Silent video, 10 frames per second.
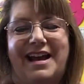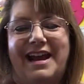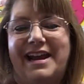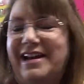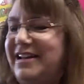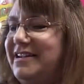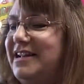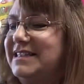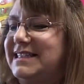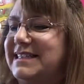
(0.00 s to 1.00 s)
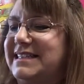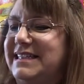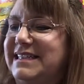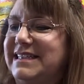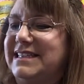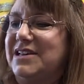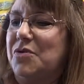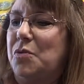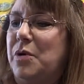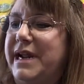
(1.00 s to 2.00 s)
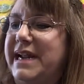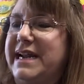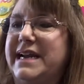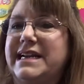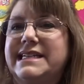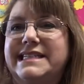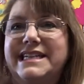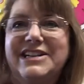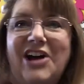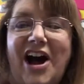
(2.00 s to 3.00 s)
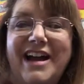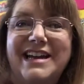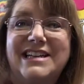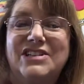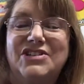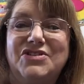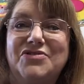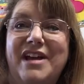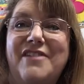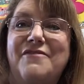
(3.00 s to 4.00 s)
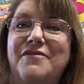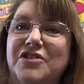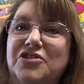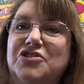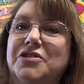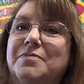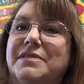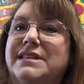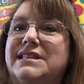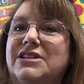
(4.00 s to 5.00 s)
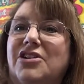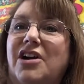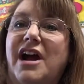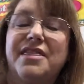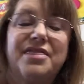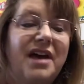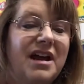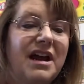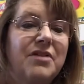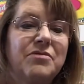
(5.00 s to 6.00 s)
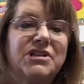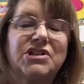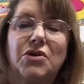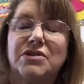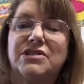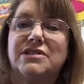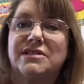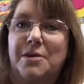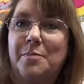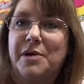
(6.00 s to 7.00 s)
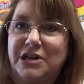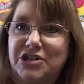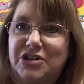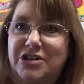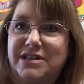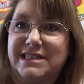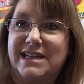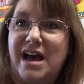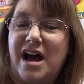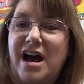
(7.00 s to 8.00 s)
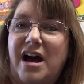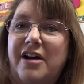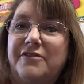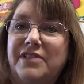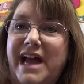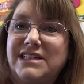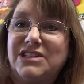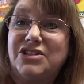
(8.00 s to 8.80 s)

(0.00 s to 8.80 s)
And since we did not get to do a field trip this year, I thought I would show some pictures of last